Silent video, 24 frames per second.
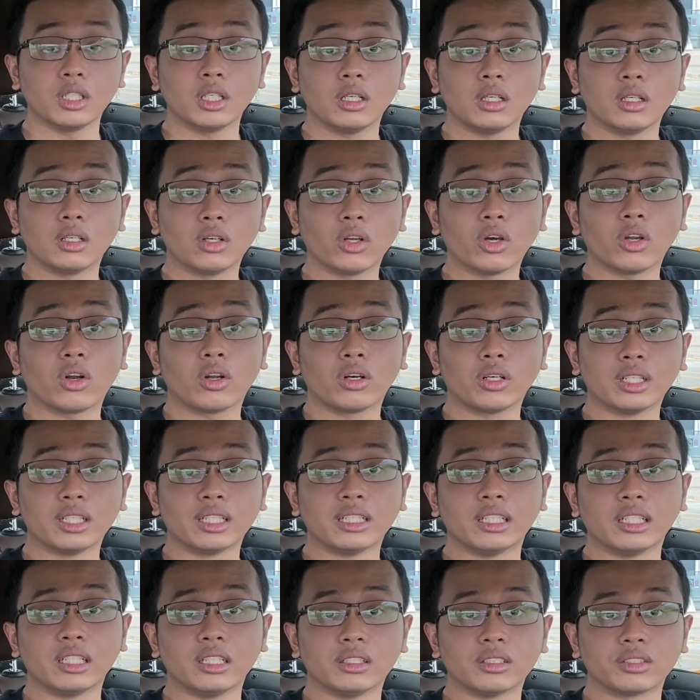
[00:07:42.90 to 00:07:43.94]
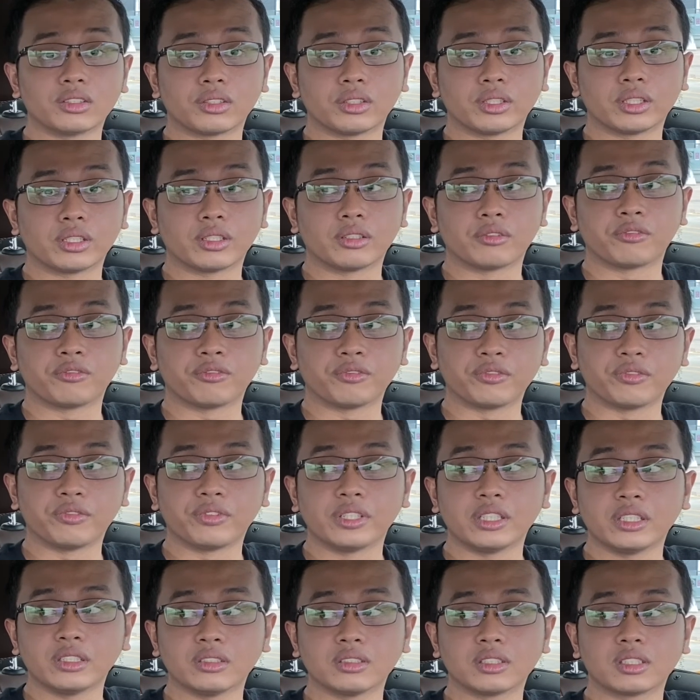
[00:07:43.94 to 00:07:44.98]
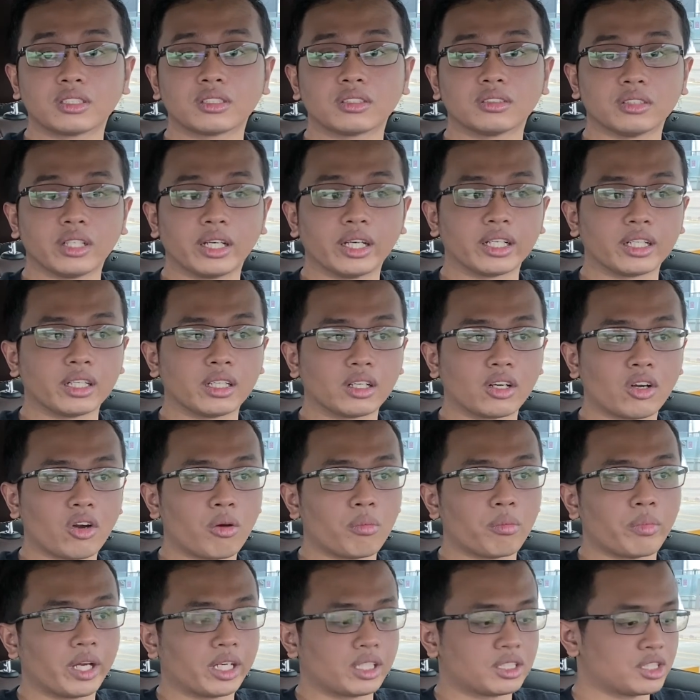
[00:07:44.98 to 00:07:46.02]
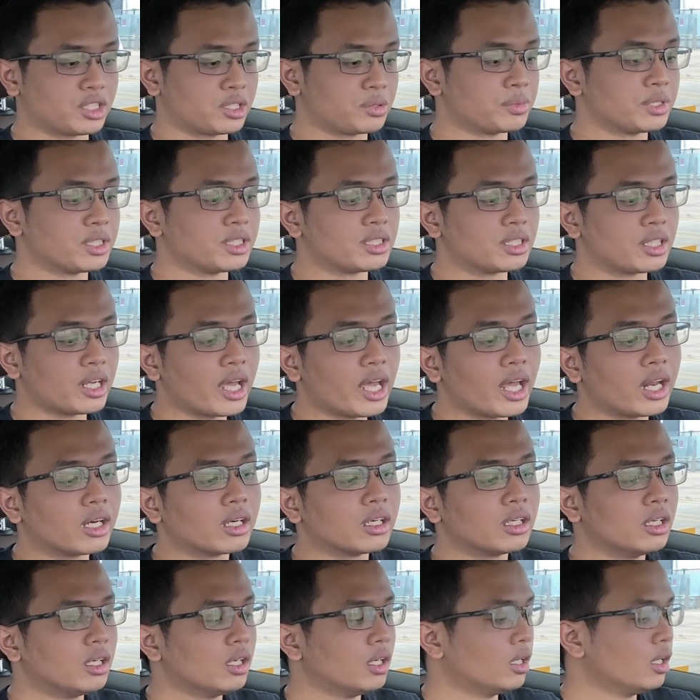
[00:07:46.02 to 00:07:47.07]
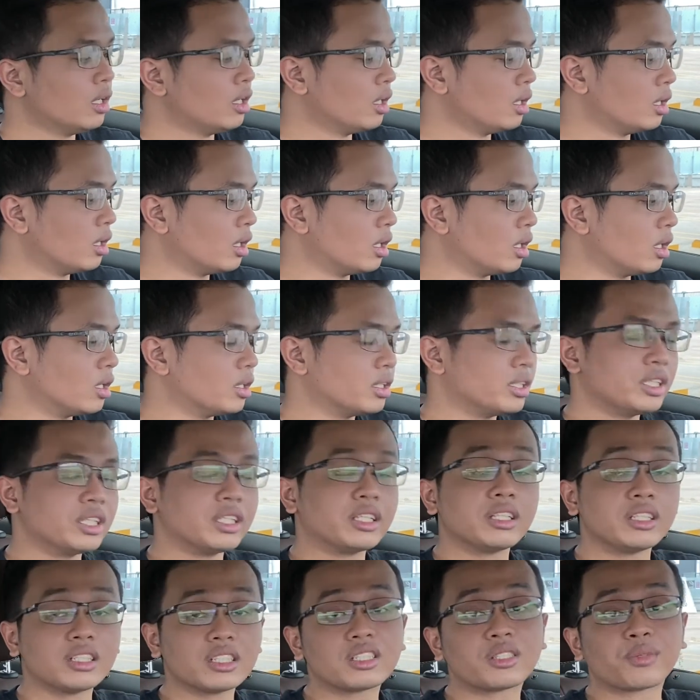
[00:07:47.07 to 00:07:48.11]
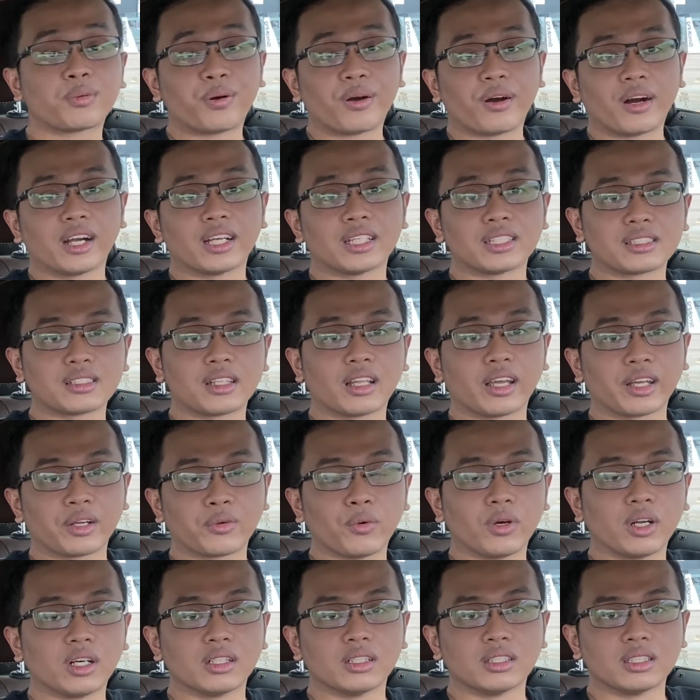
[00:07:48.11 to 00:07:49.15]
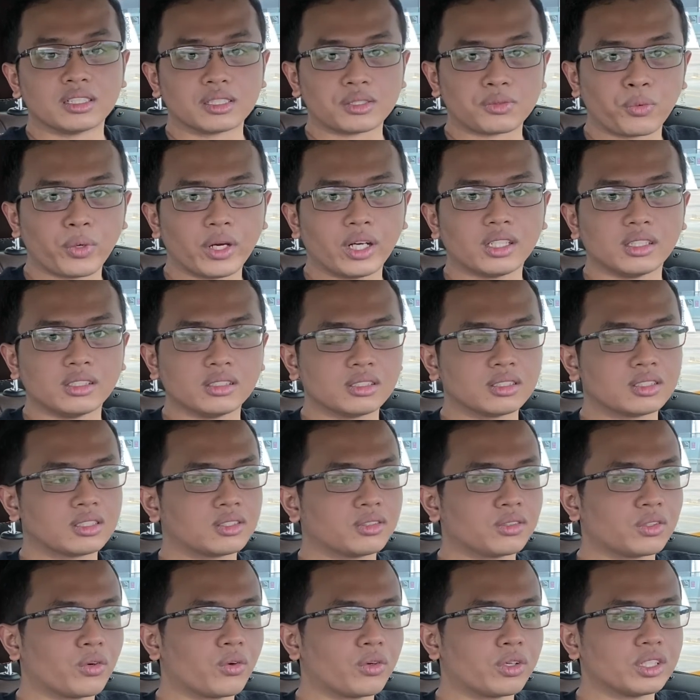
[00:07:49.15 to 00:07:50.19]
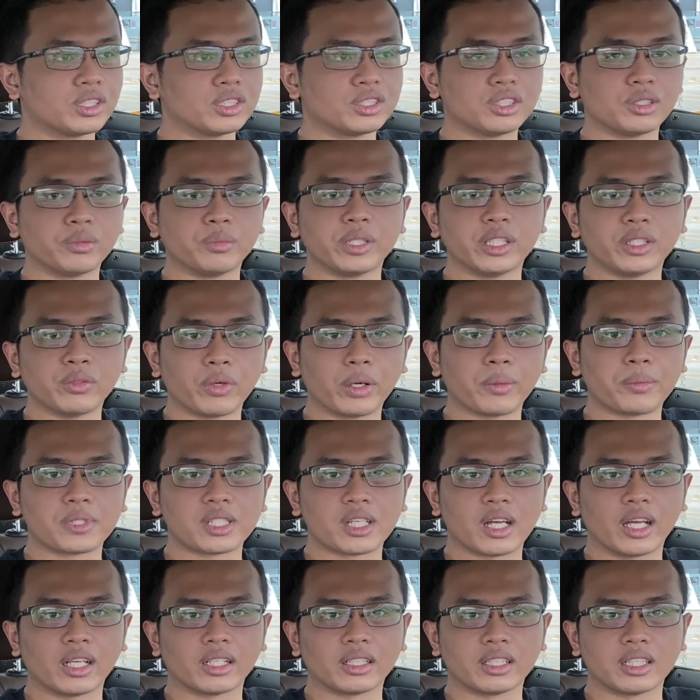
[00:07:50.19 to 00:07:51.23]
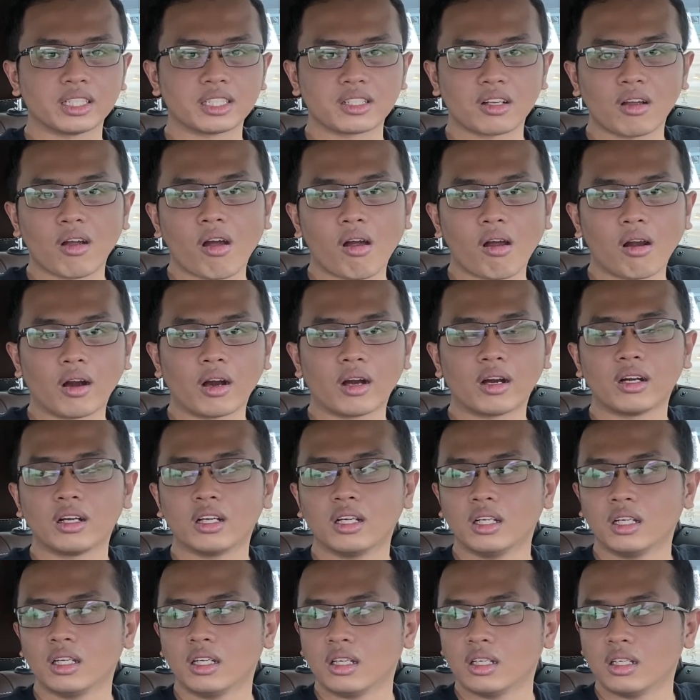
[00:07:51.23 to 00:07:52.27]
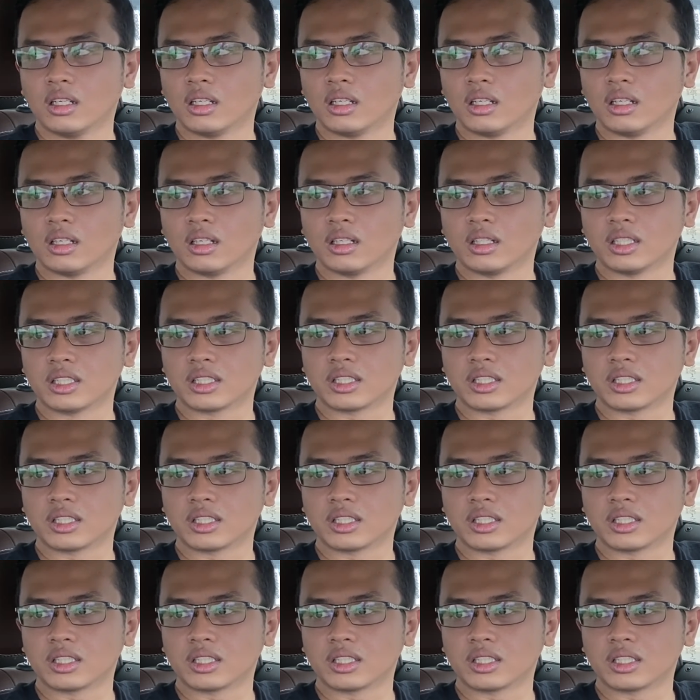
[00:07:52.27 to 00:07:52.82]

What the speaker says: Not only the interior feels like a compact German sedan, it is priced like one as well. So according to the Mini website, this car a